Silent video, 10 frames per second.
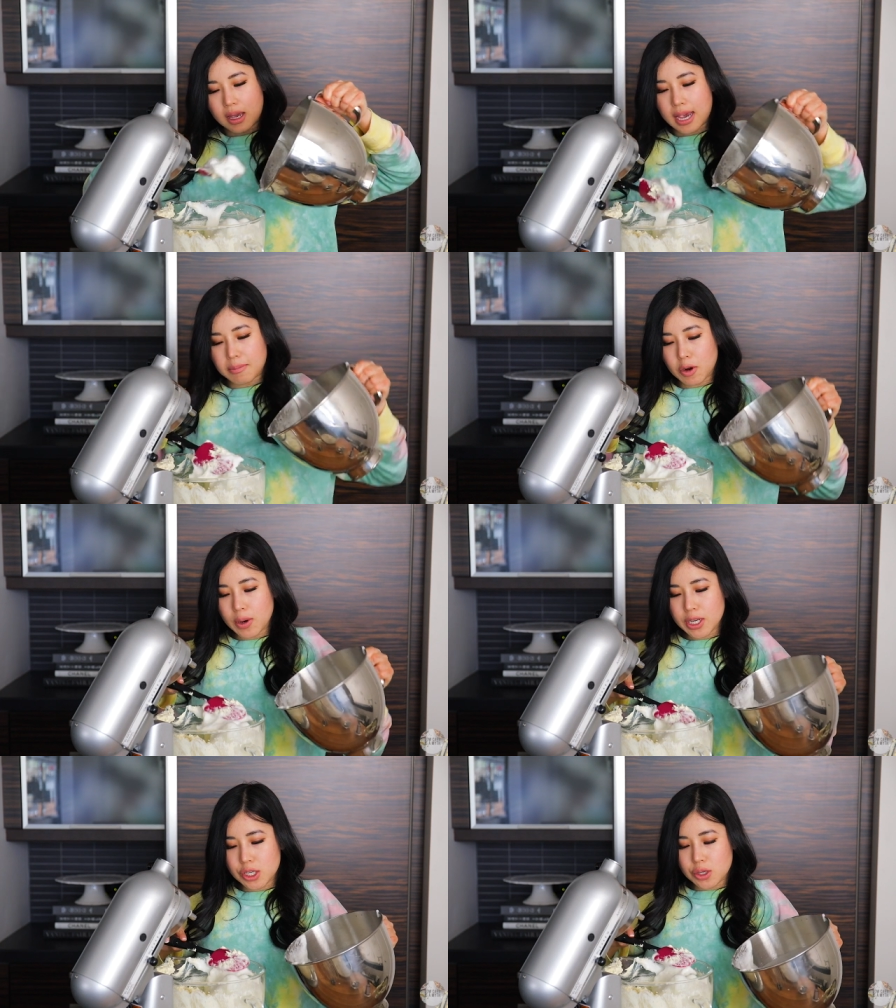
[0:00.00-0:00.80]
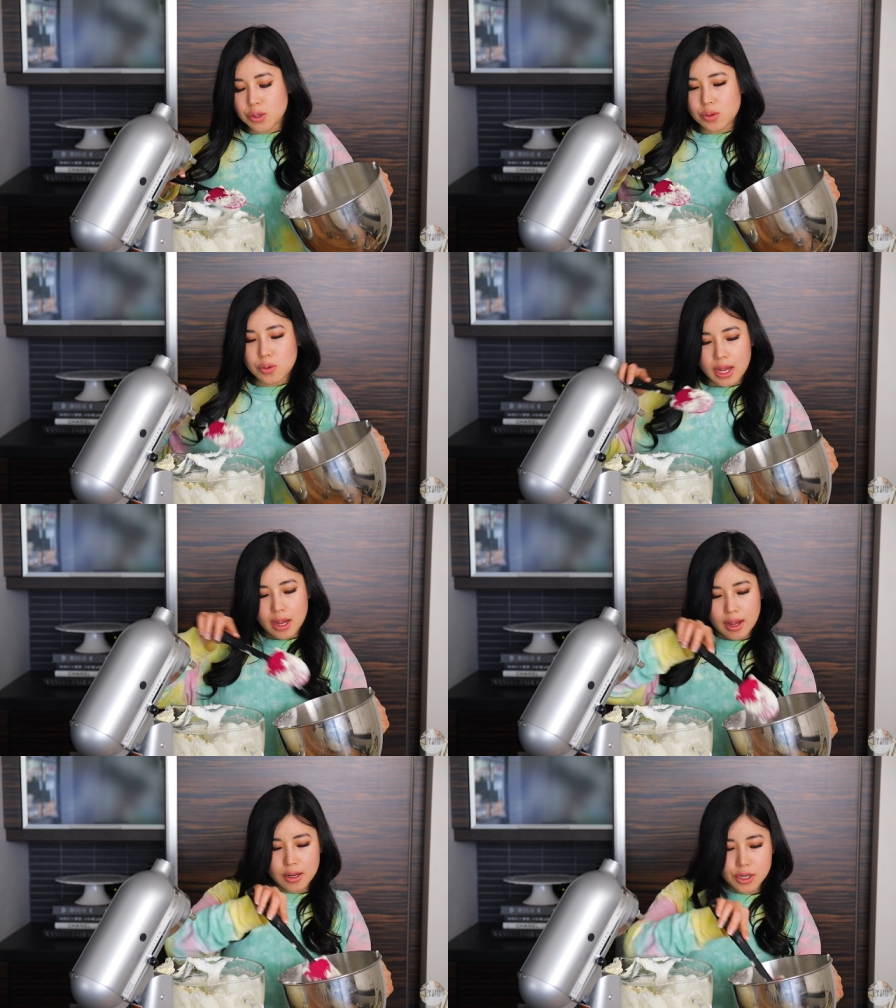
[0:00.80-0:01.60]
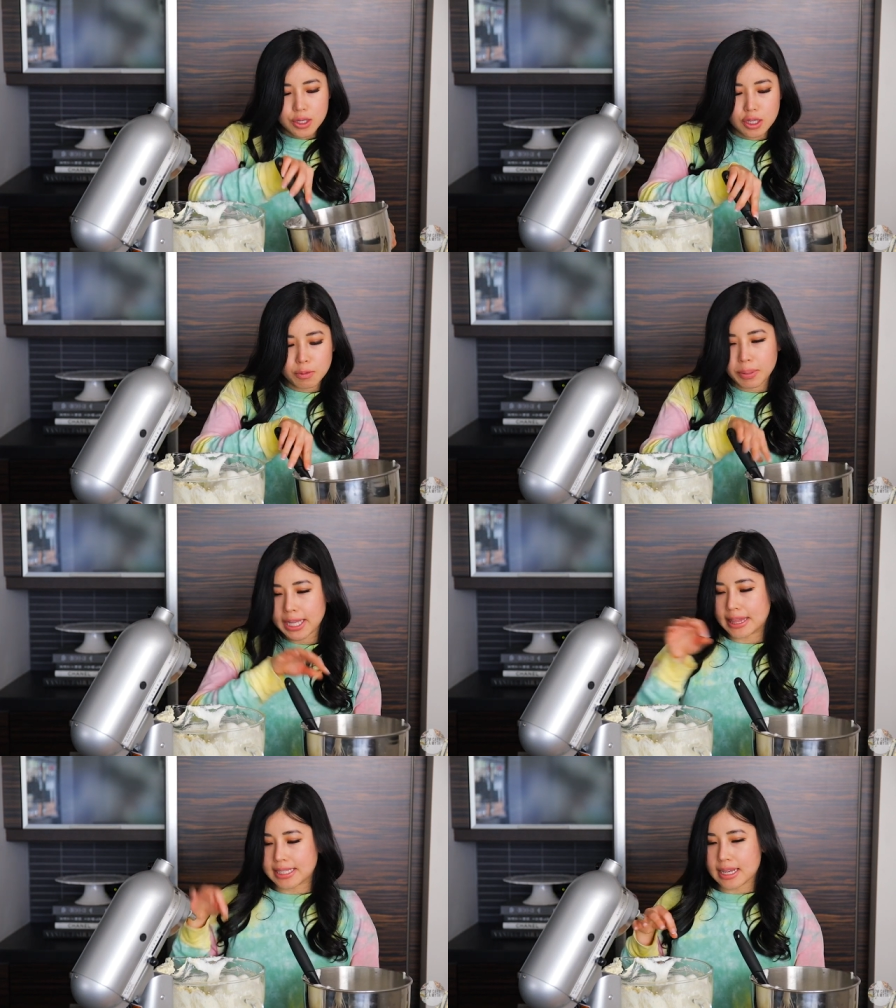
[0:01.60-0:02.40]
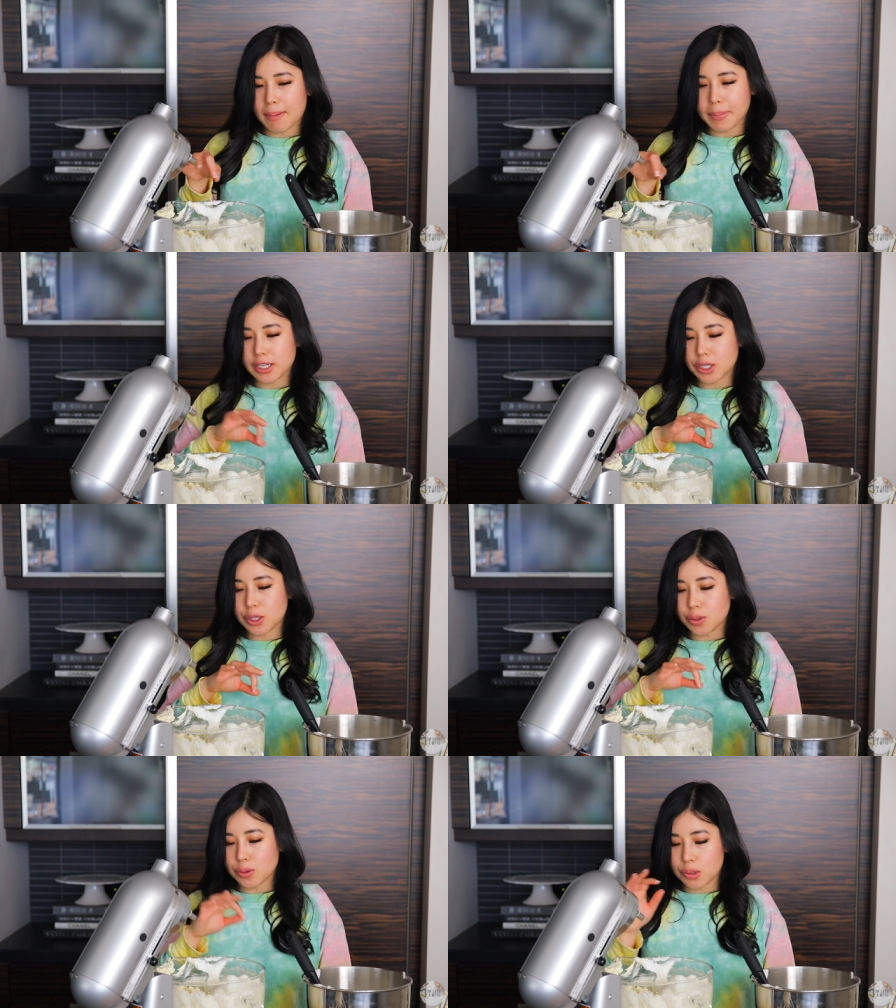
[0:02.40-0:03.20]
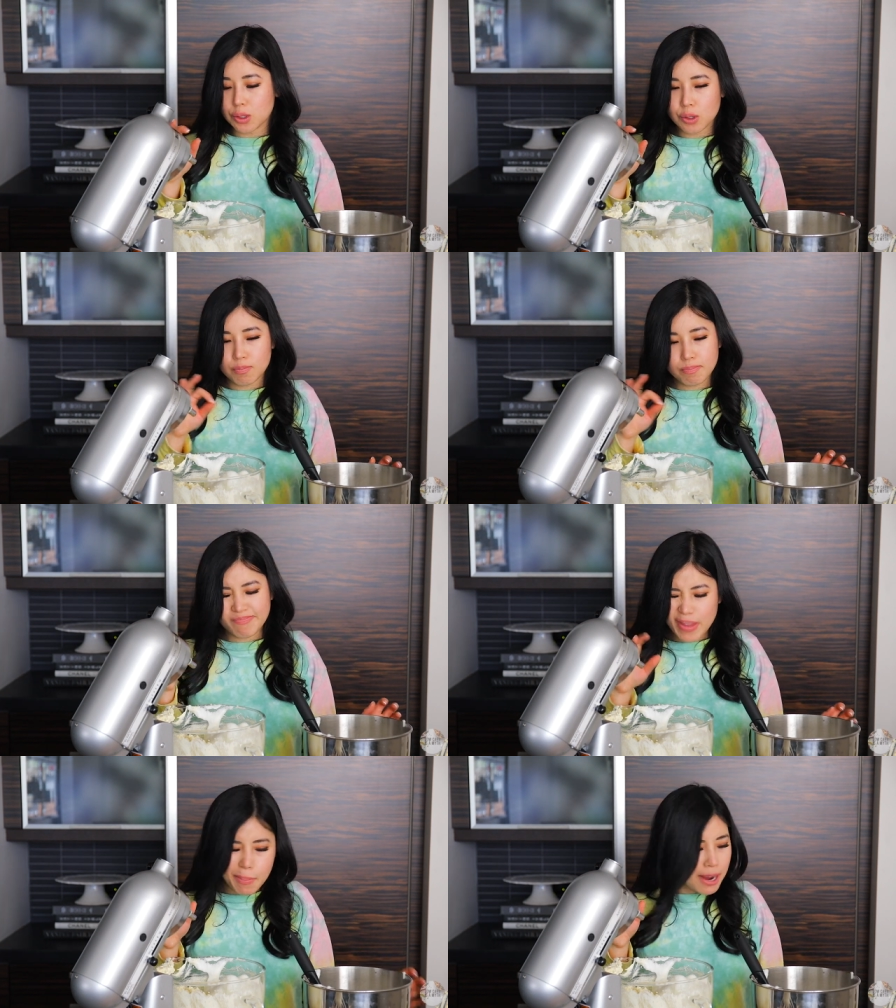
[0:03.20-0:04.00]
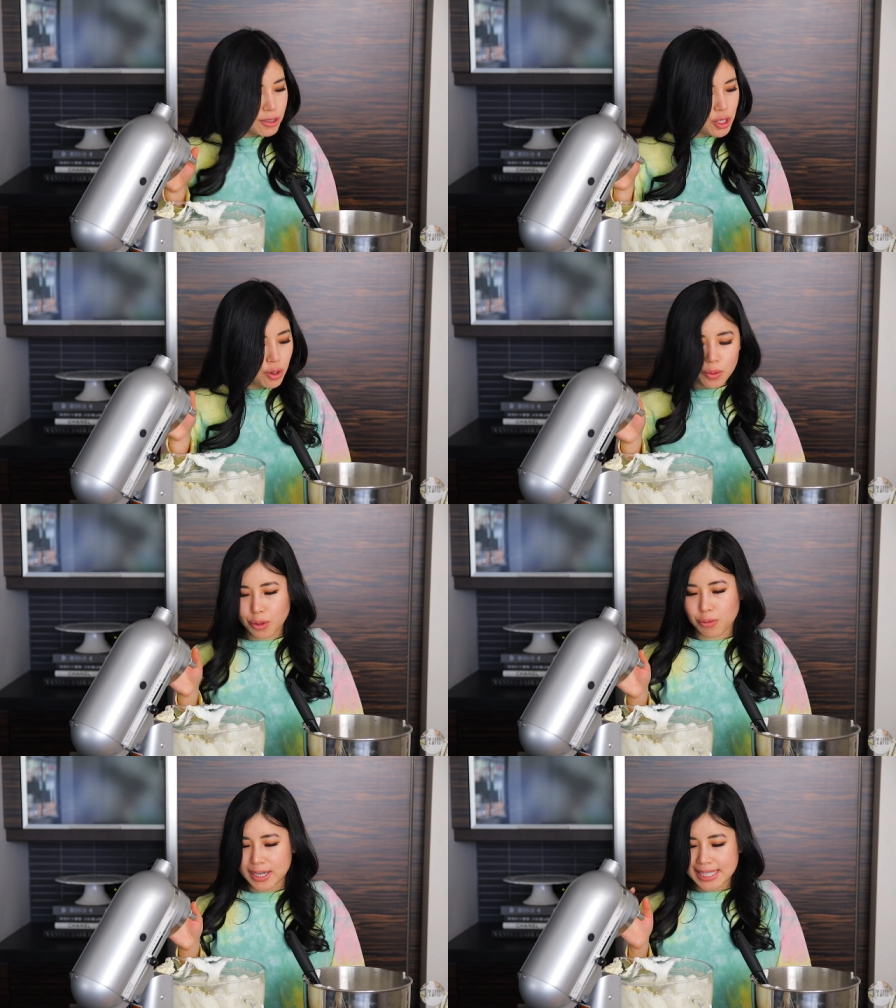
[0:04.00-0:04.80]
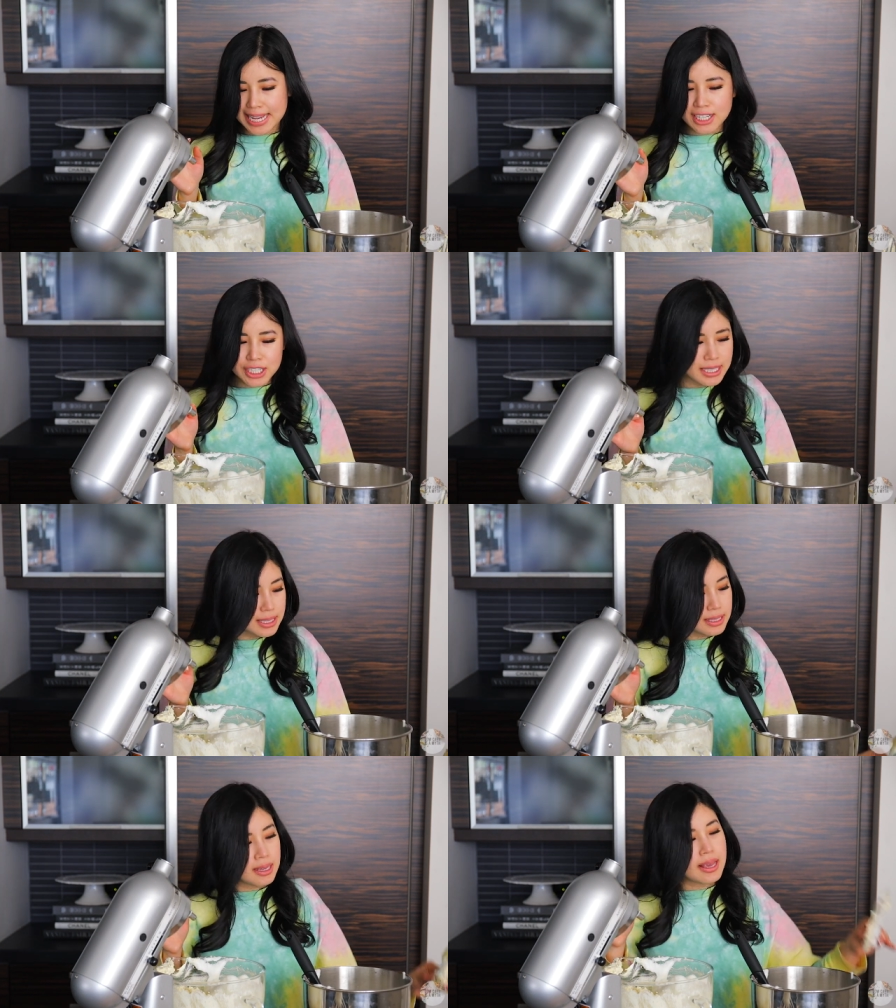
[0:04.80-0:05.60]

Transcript: And I'm going to split this up into about two or three sections.